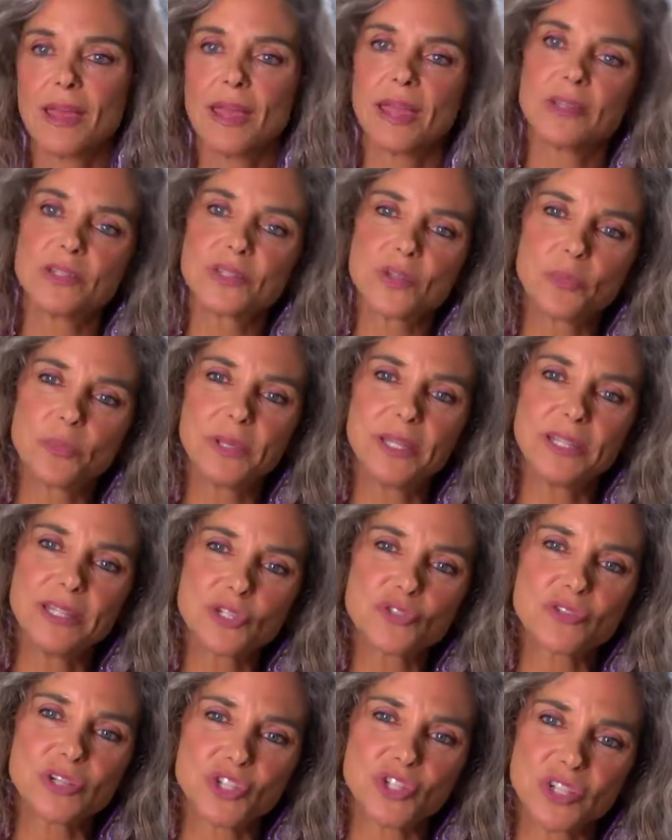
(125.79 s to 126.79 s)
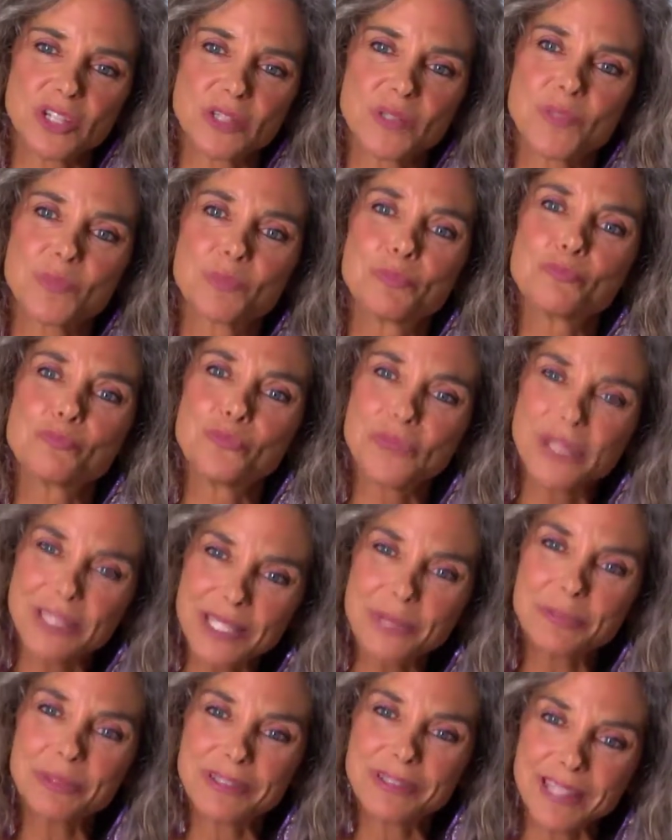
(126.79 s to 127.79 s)
And so pediatricians
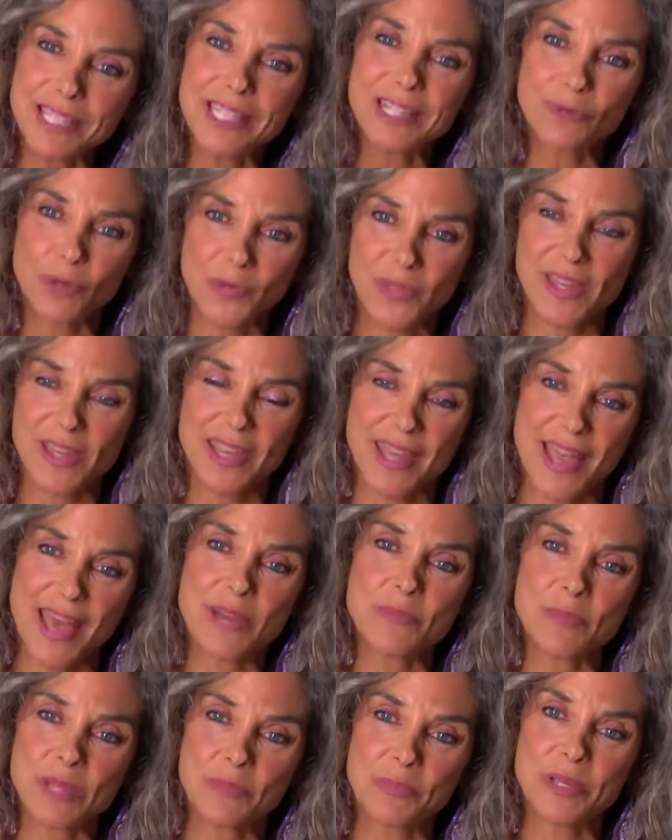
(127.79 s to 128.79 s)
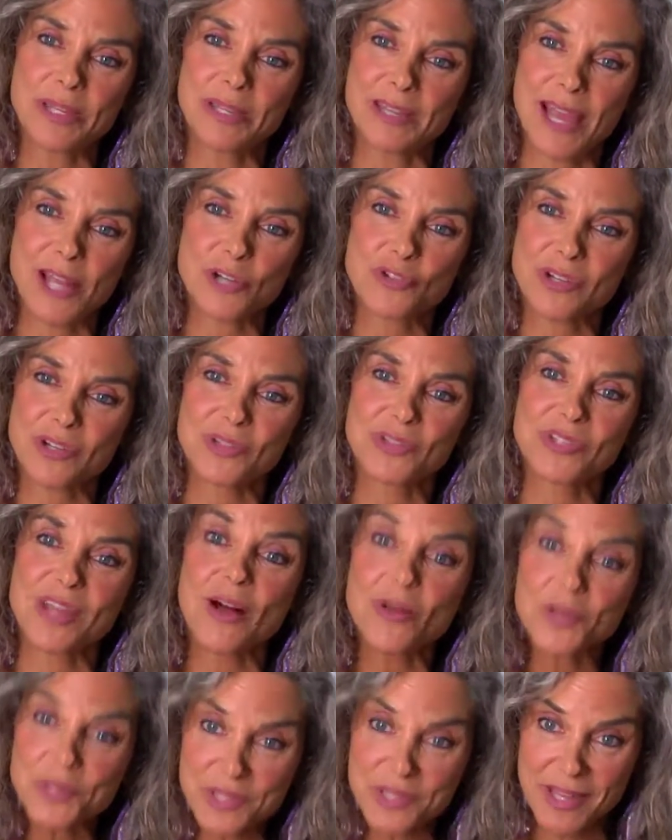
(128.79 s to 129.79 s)
really believe what the Academy of Pediatrics
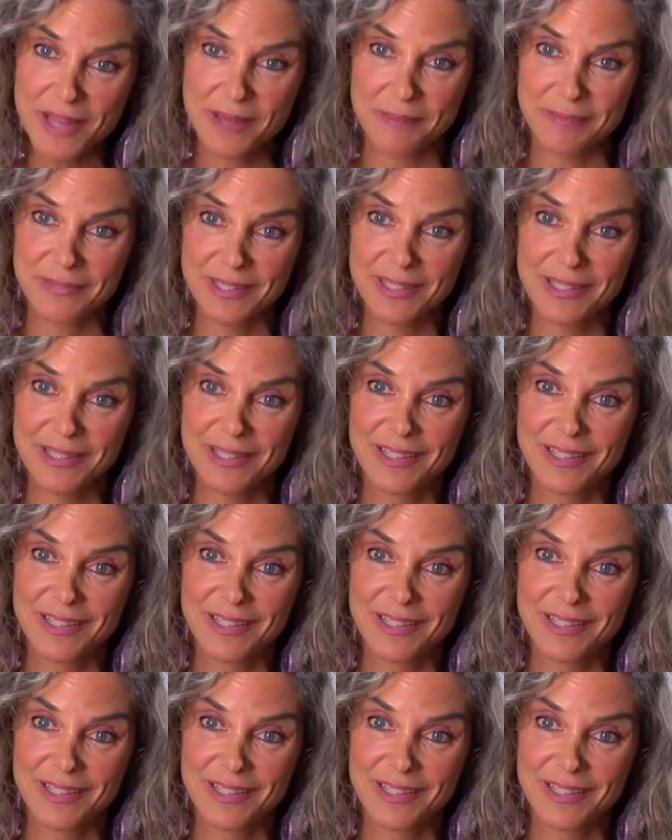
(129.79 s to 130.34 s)
tells them.